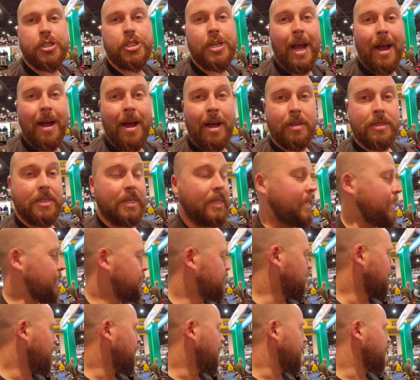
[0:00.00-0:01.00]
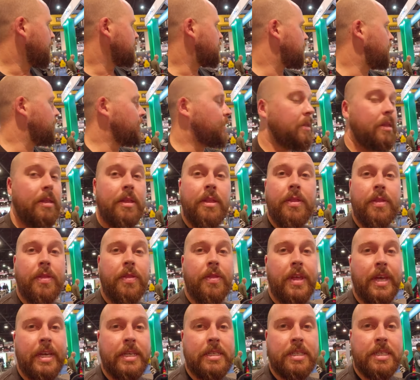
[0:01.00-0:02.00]
shout out to these guys.
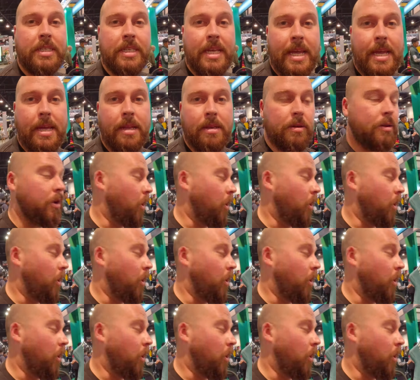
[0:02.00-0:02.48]
This seat,